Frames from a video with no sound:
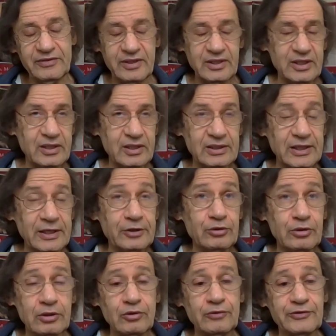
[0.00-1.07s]
the
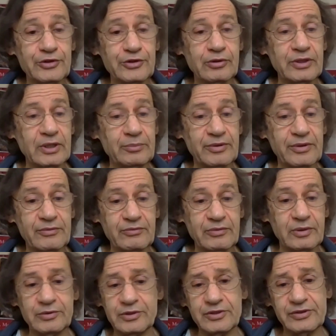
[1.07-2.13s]
Leonore Overture No. 3,
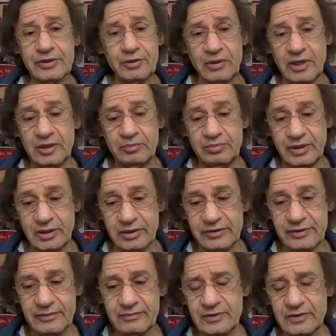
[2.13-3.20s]
which is a great
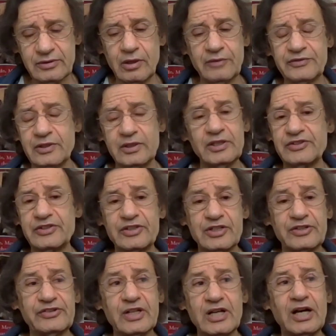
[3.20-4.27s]
piece. Often as
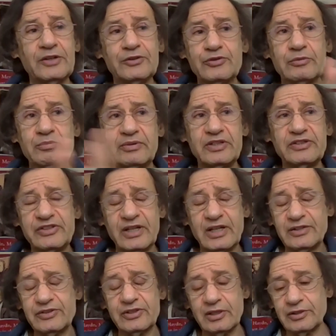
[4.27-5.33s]
just a concert piece,
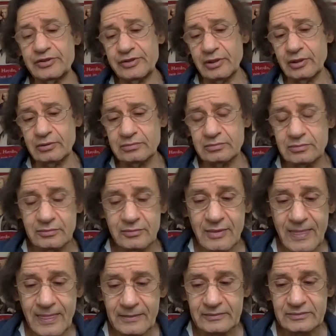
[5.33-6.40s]
stands on its own.
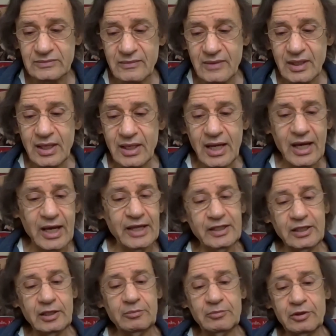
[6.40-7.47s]
And
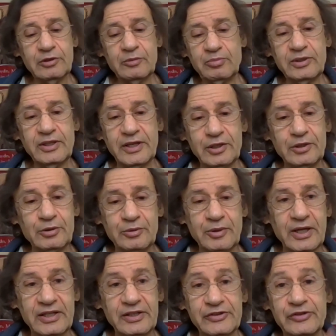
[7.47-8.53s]
then I'm going to play you
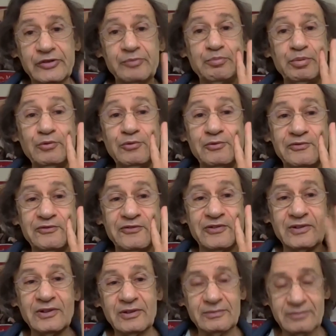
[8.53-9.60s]
a spoof,
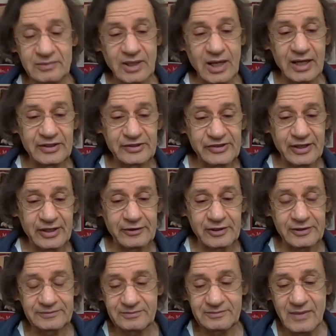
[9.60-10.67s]
hi
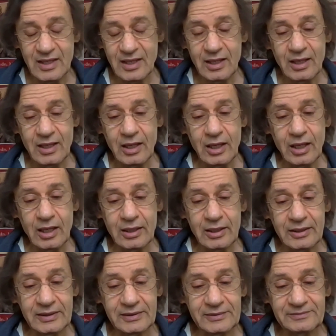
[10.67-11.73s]
Sarah,
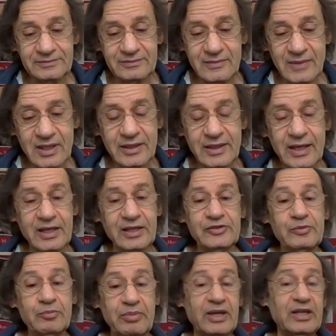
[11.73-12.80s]
that is
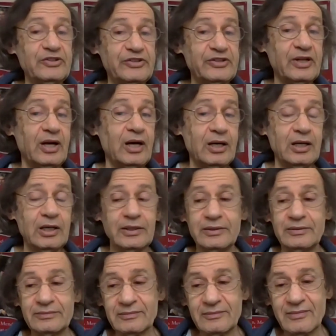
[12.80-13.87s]
based
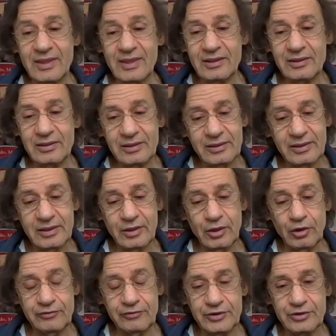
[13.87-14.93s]
on the
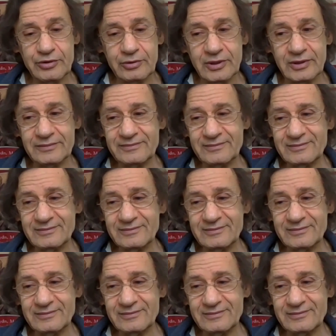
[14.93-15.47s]
overture.